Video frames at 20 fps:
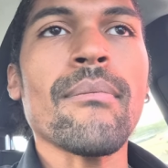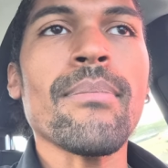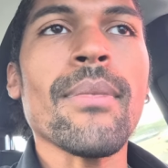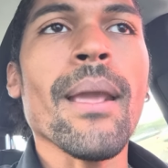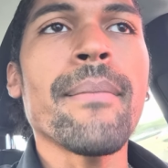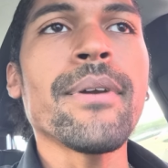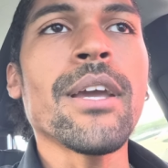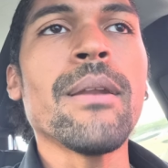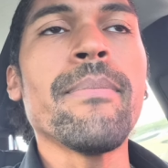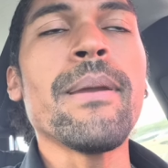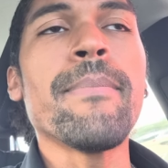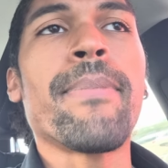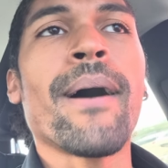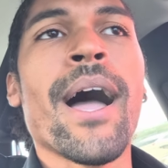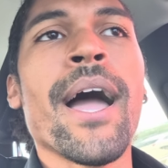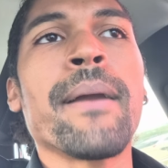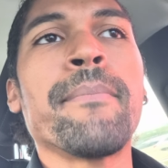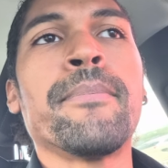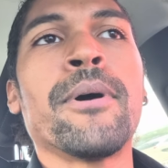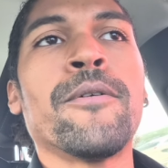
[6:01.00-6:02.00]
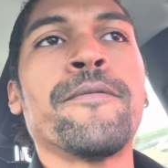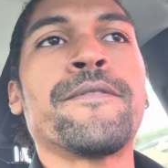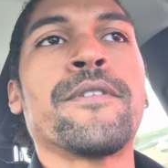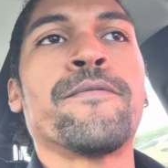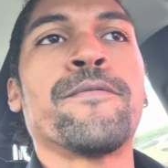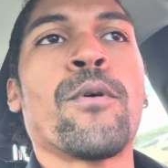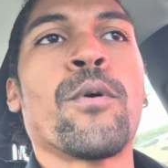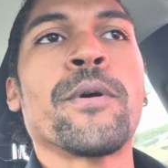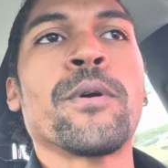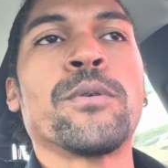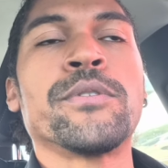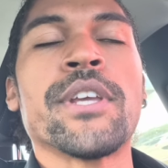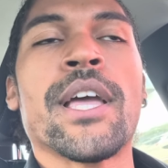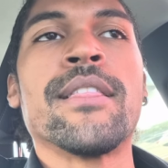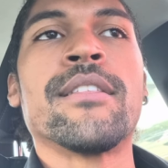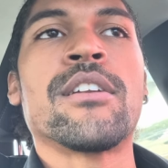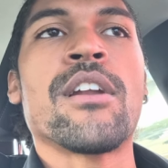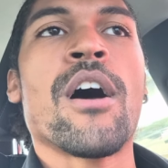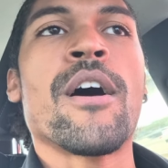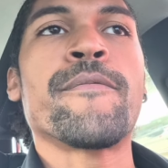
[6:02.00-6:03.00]
I'm going to be buying both the foils
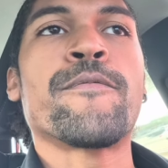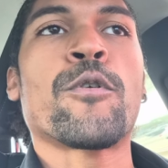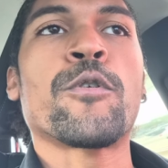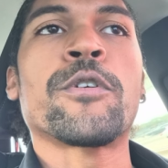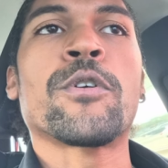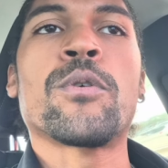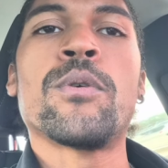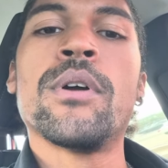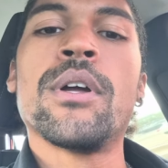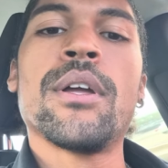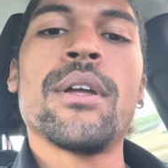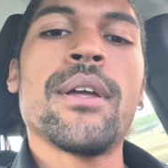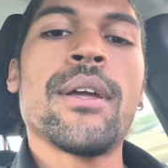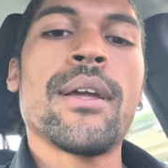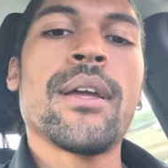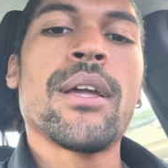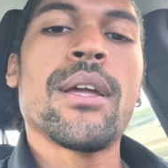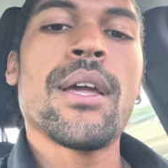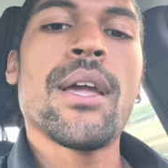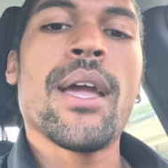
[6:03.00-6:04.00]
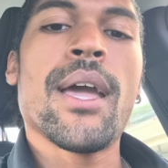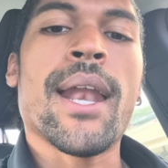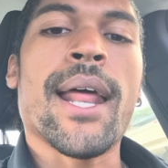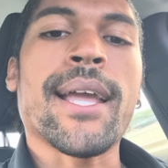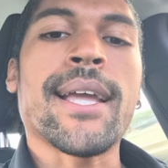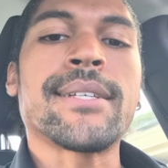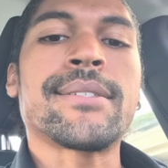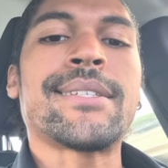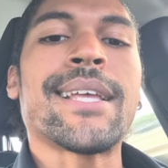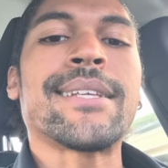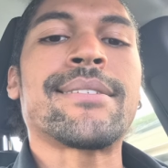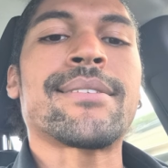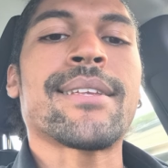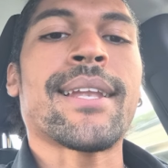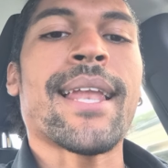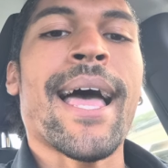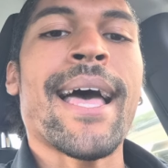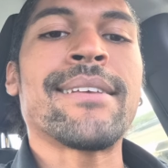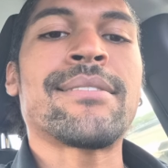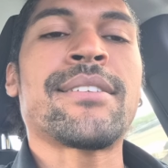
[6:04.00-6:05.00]
and the non-foil. And I guess that's the
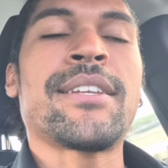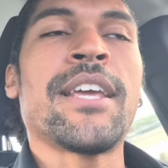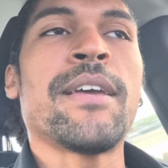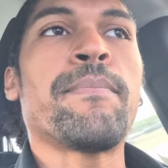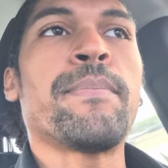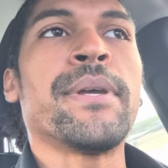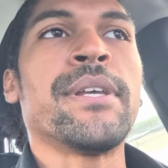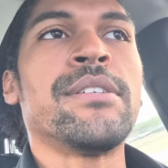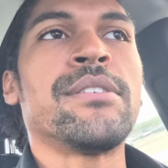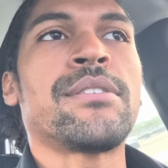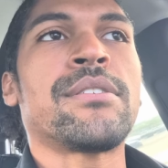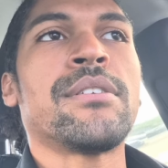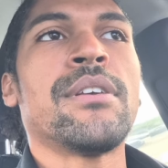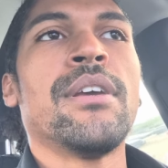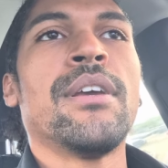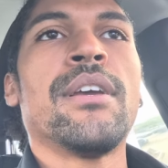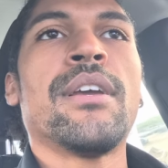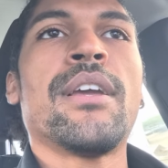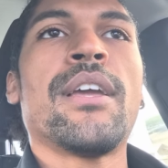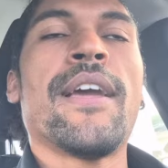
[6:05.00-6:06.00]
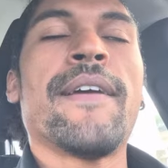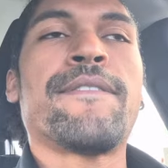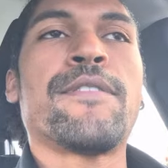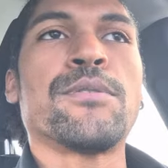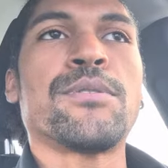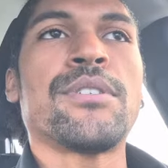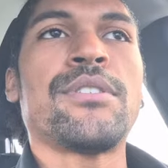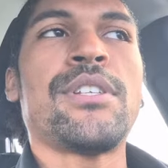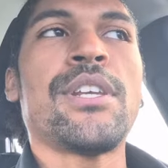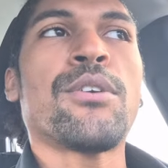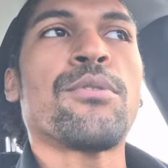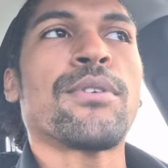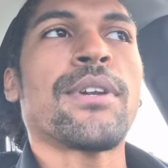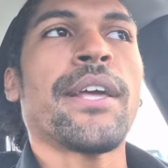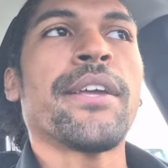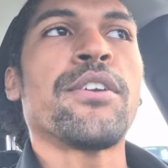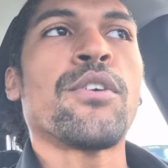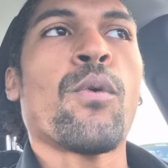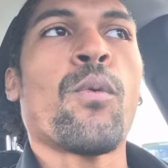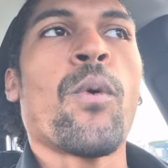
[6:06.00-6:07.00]
last tip is, if there's a secret
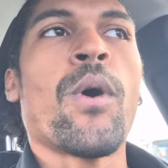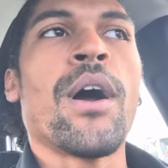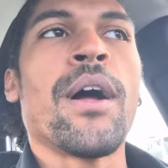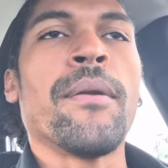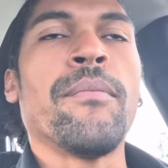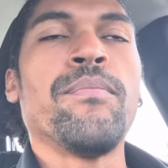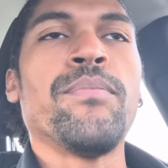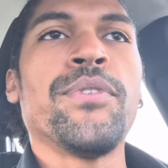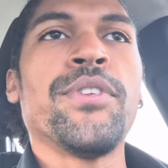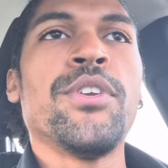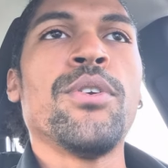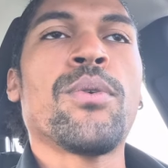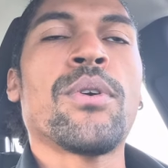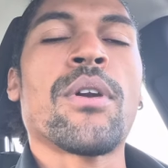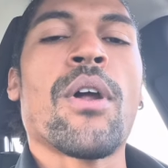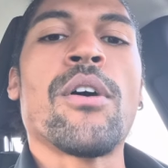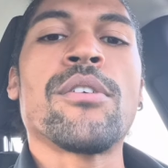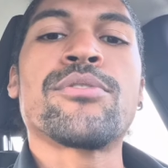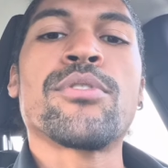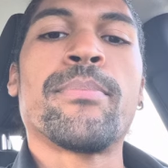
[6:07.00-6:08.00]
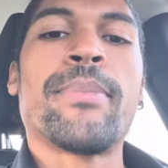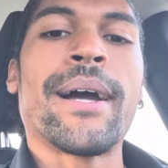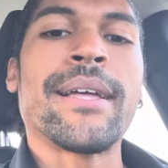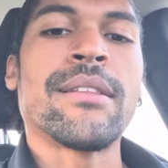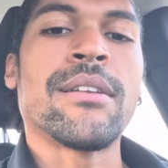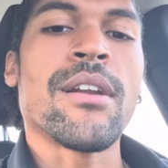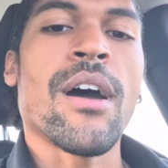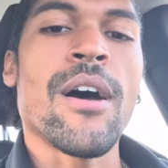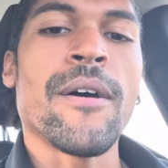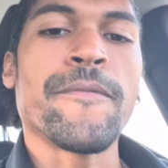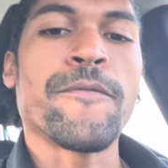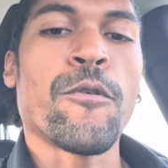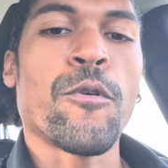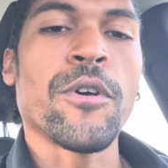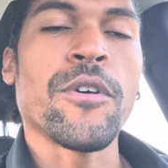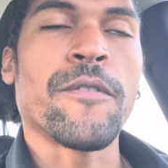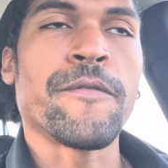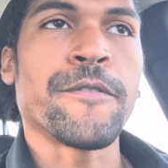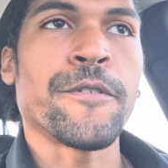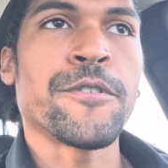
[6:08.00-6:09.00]
lair you want, you can also buy the
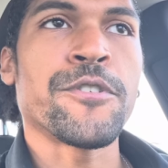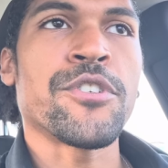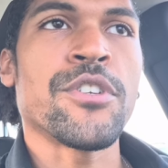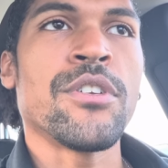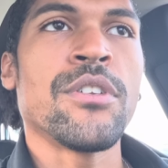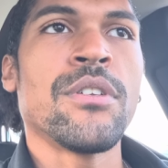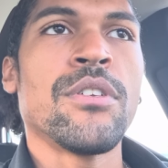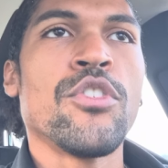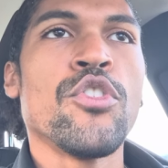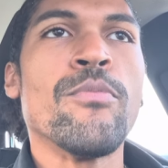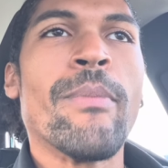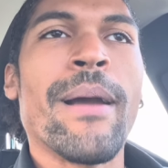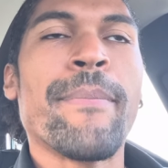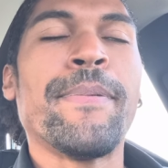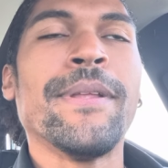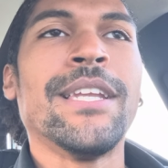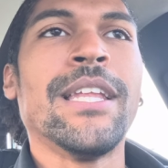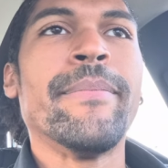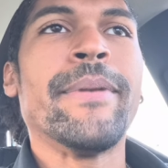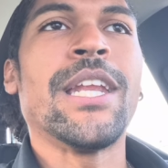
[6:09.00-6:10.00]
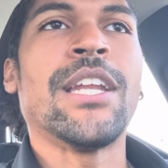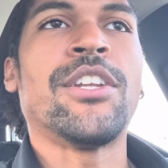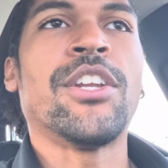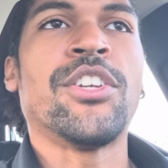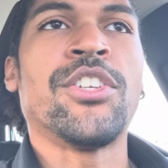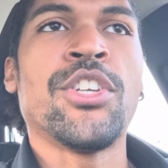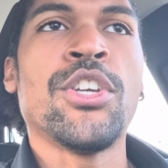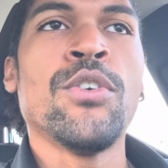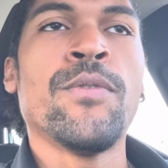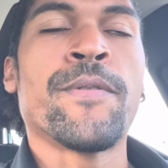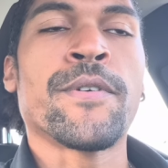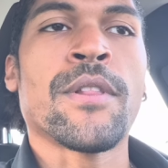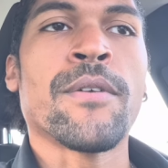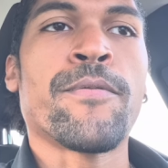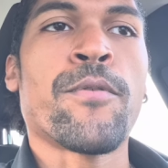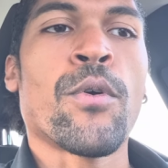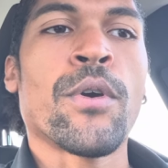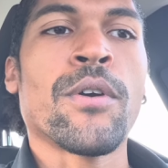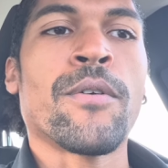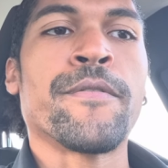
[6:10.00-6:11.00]
non-foil version. You might be limited to 2 for the
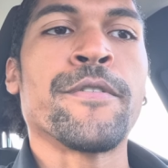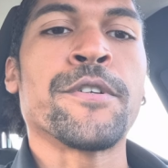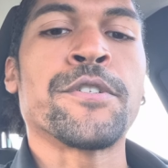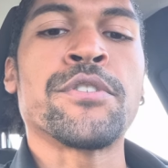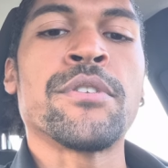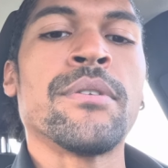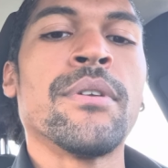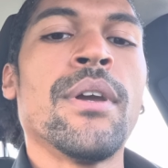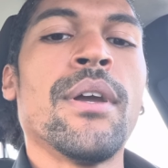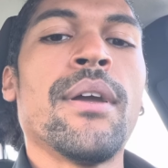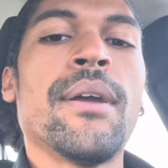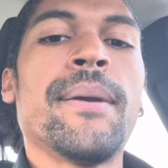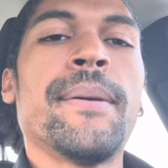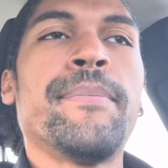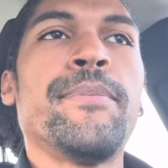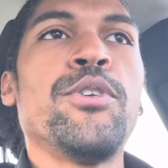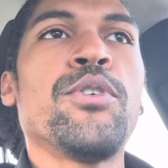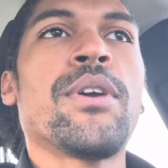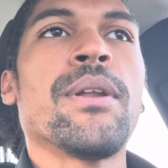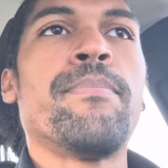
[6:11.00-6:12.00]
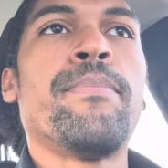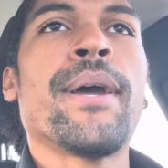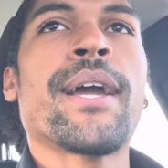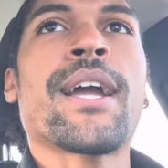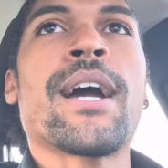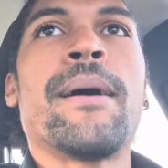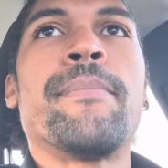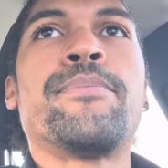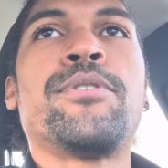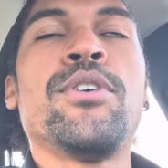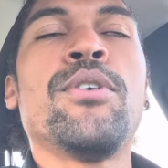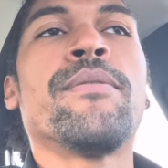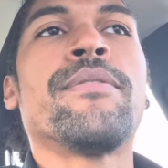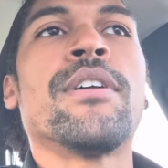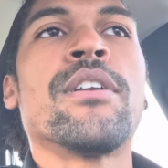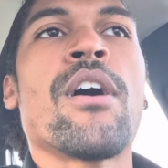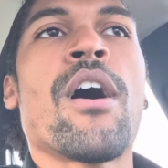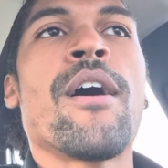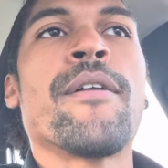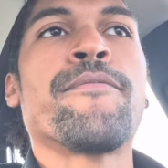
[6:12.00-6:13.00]
foil version. You could pick up 2 of
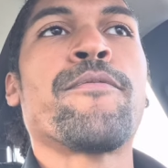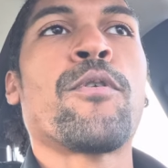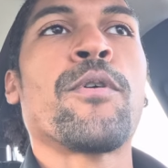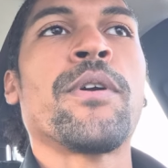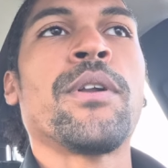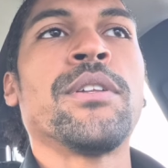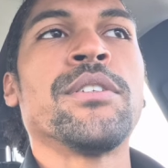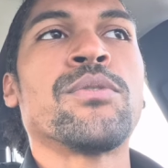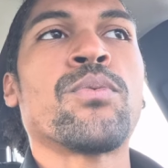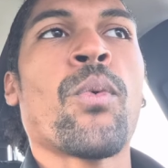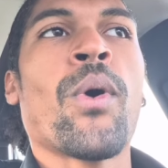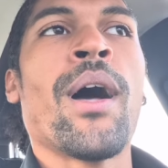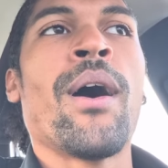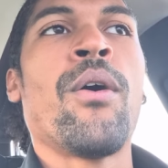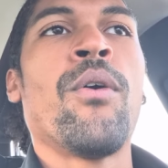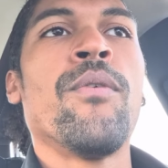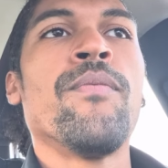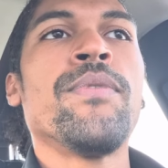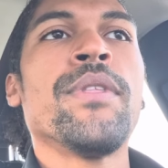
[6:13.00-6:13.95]
the non-foil as well.